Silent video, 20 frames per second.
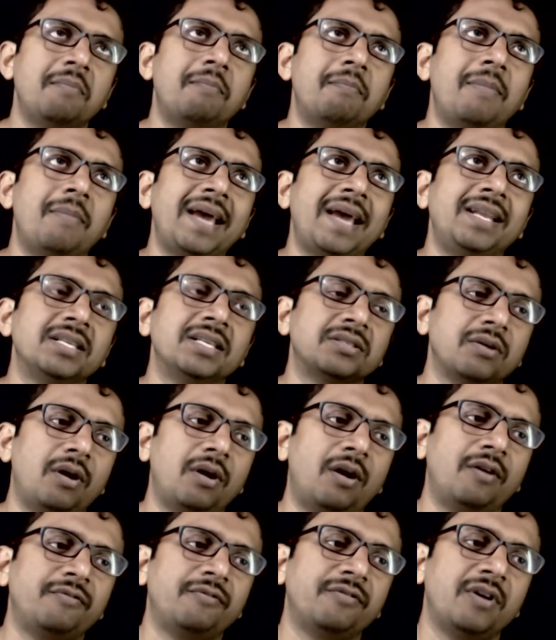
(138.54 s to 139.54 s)
minus
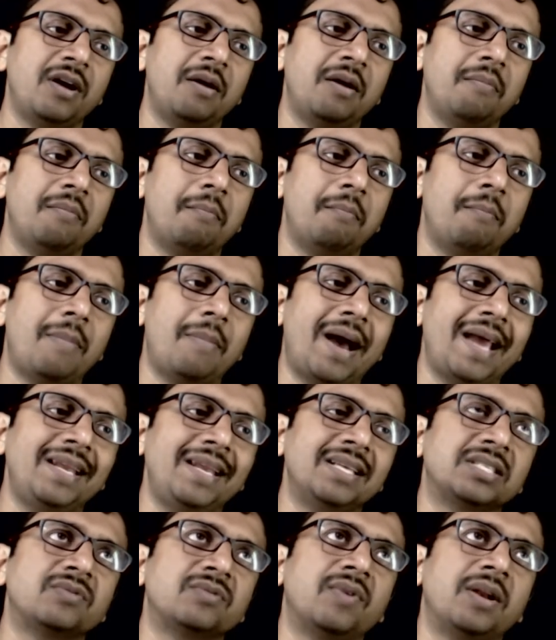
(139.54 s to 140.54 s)
of
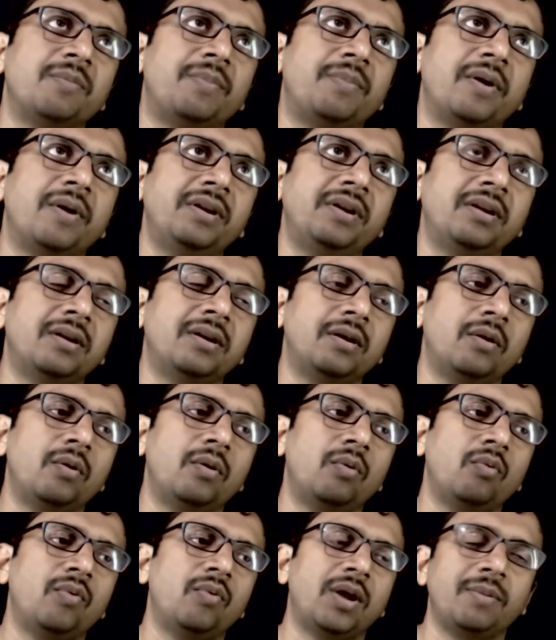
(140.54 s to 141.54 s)
minus 1 power
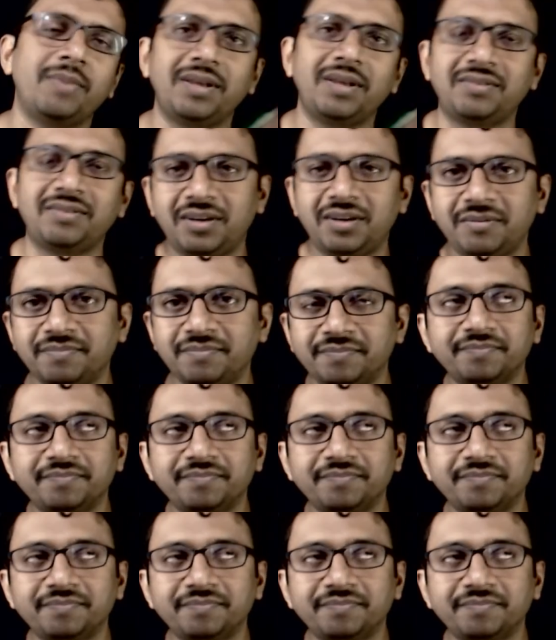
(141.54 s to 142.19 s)
1 by 3.